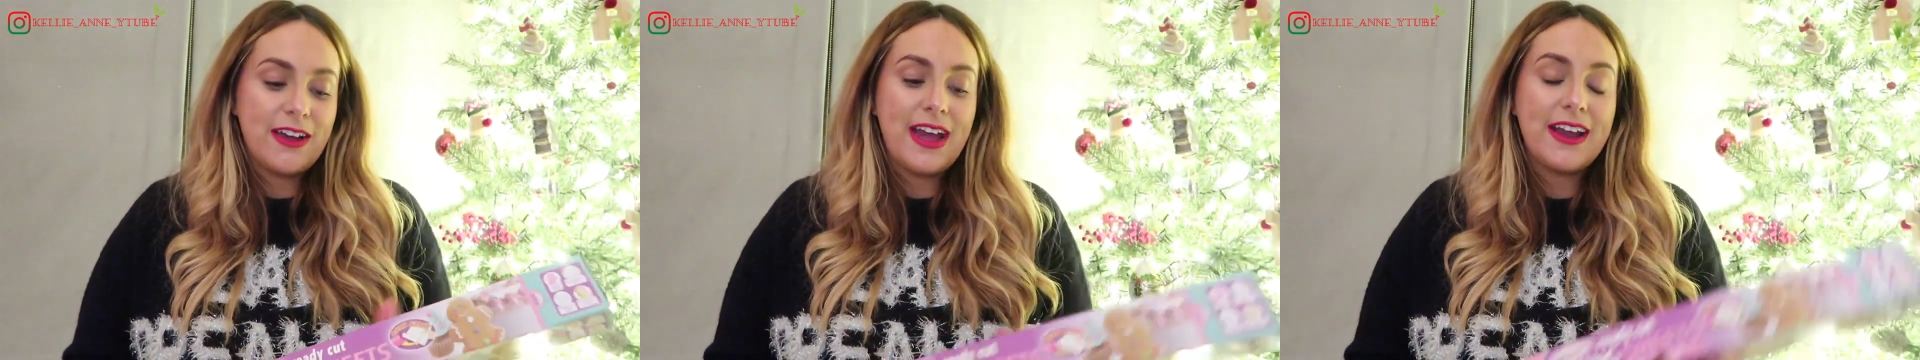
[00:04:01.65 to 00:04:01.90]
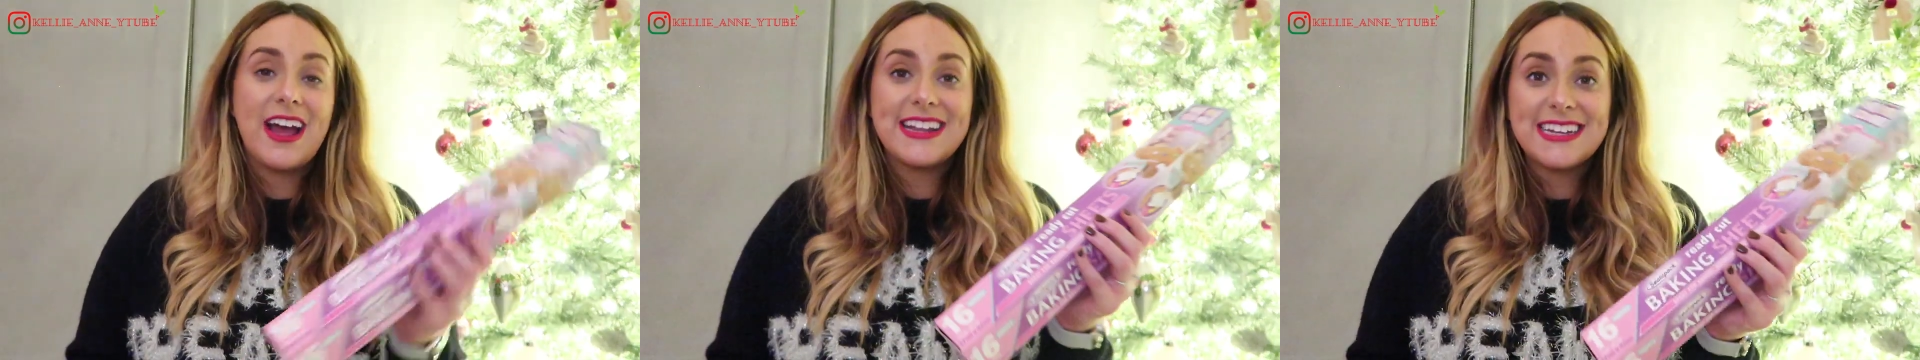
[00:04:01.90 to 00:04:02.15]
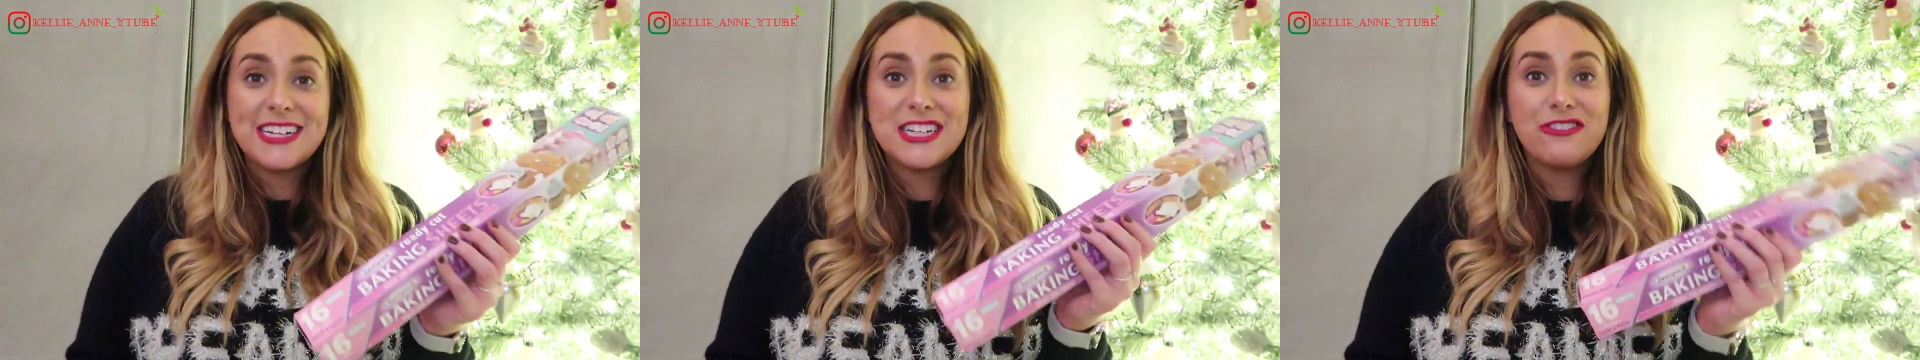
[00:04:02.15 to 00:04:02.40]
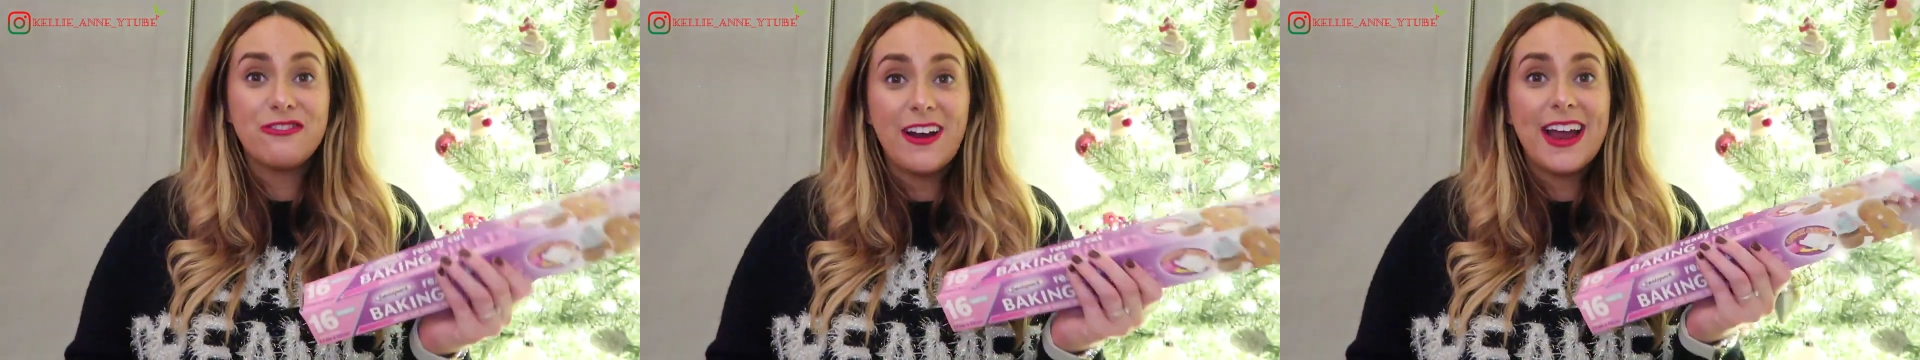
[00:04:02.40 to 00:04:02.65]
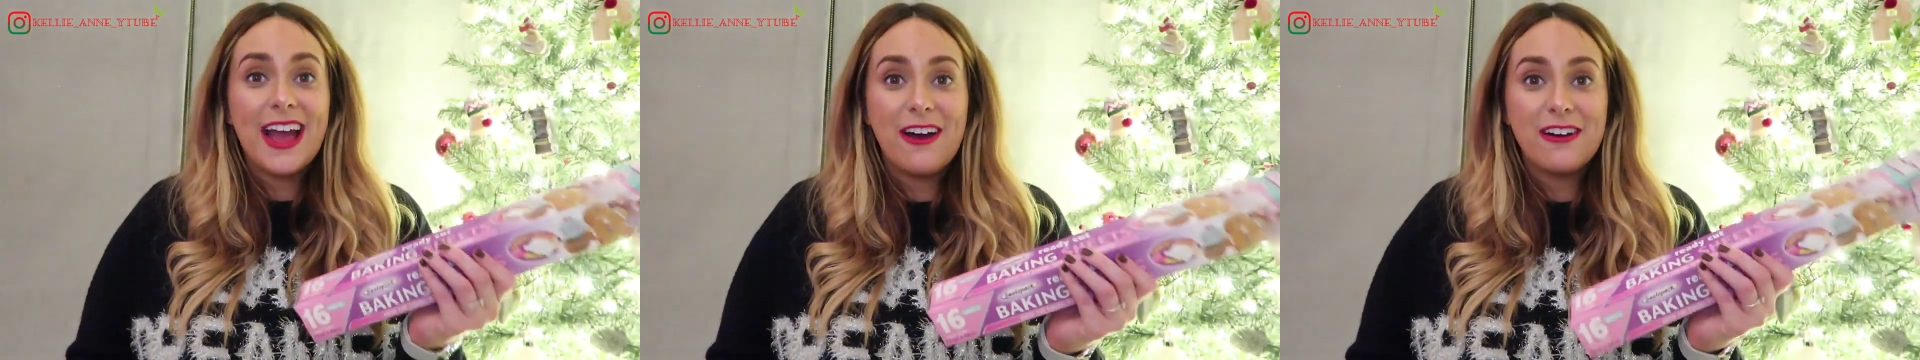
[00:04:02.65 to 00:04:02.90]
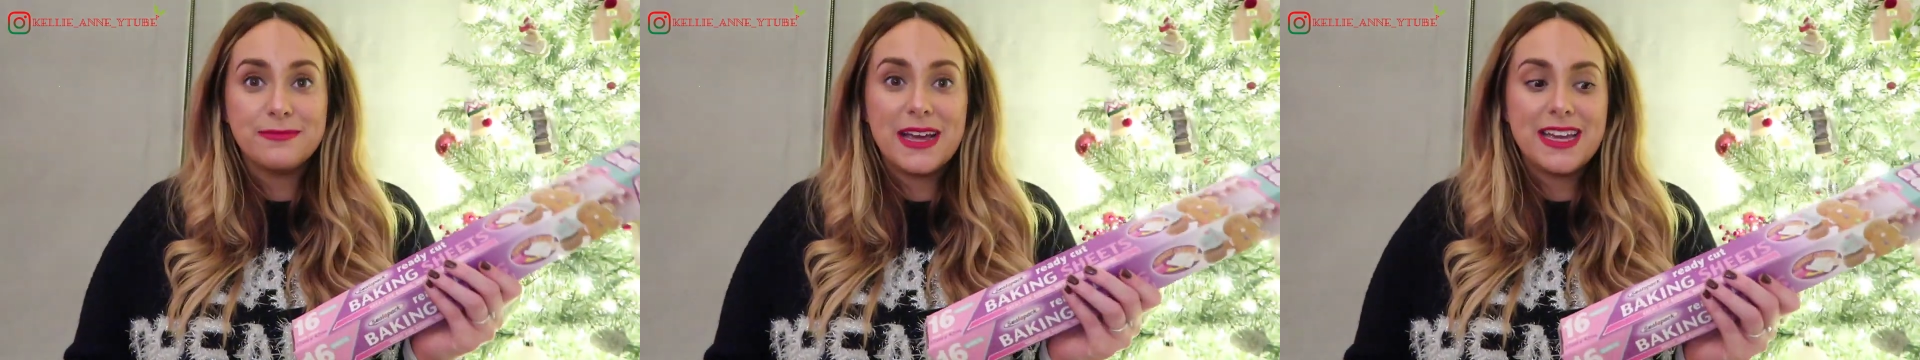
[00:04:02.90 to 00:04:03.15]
And I had actually run out of